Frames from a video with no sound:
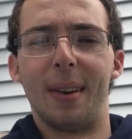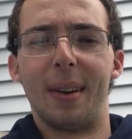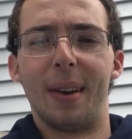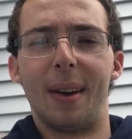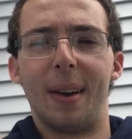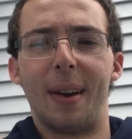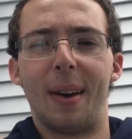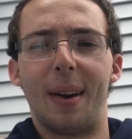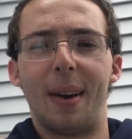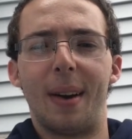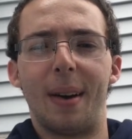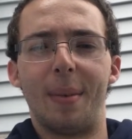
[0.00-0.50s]

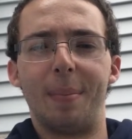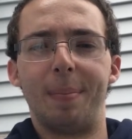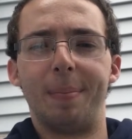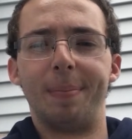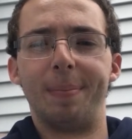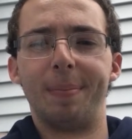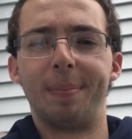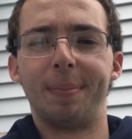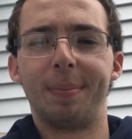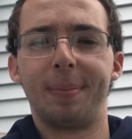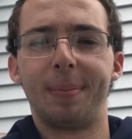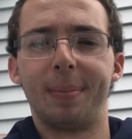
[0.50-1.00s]

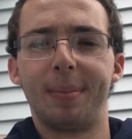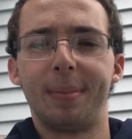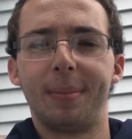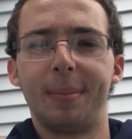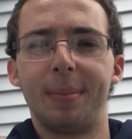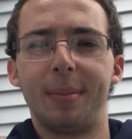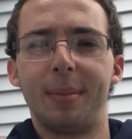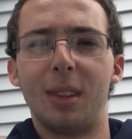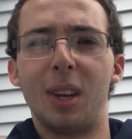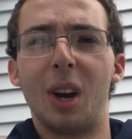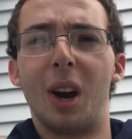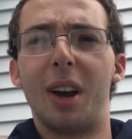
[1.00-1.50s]

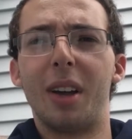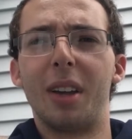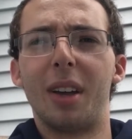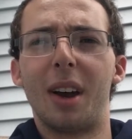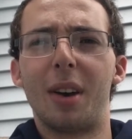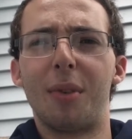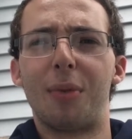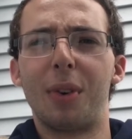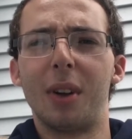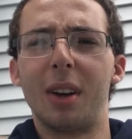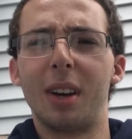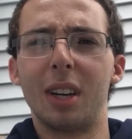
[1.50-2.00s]
I
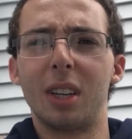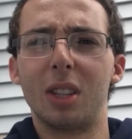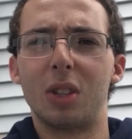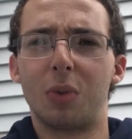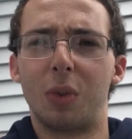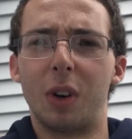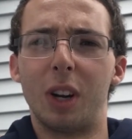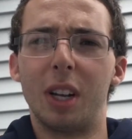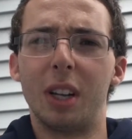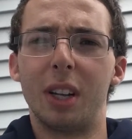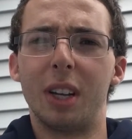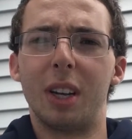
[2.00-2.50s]
feel like it's
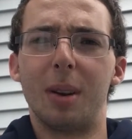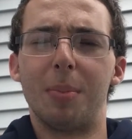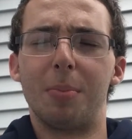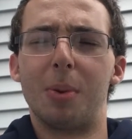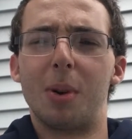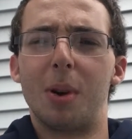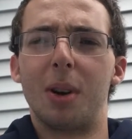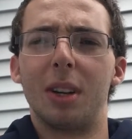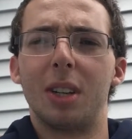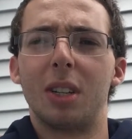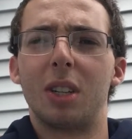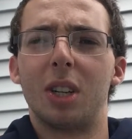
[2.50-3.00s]
really
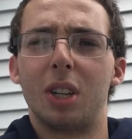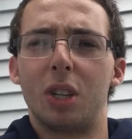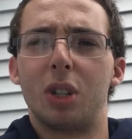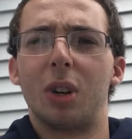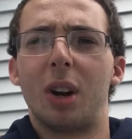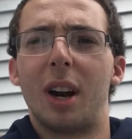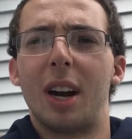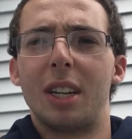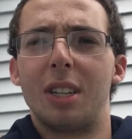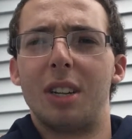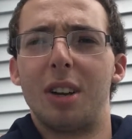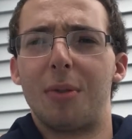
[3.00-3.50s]
important to
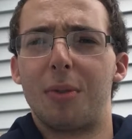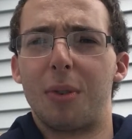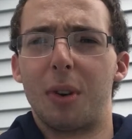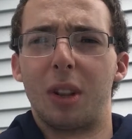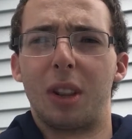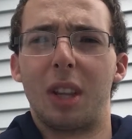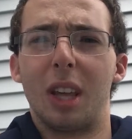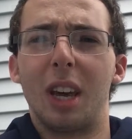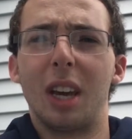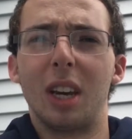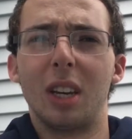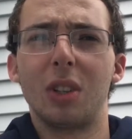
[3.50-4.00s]
try different
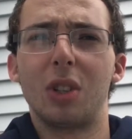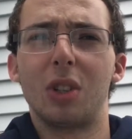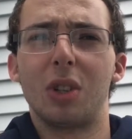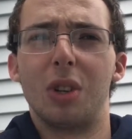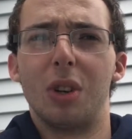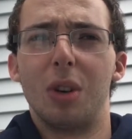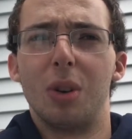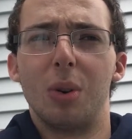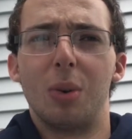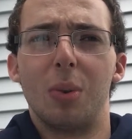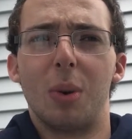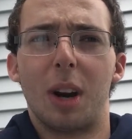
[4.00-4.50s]
things
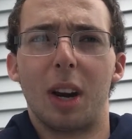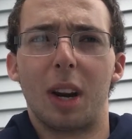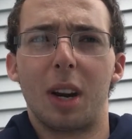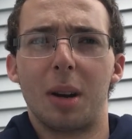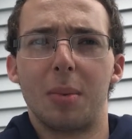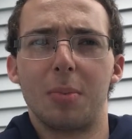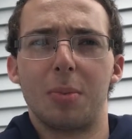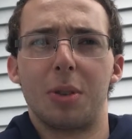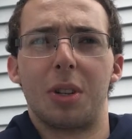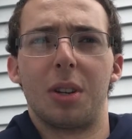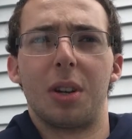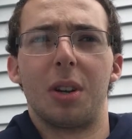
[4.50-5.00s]
too when it
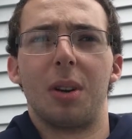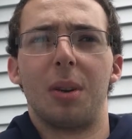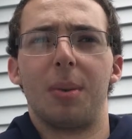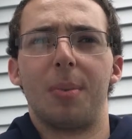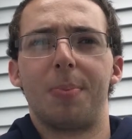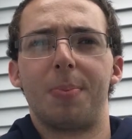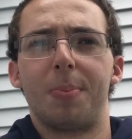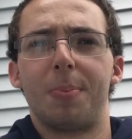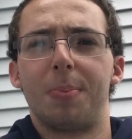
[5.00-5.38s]
comes to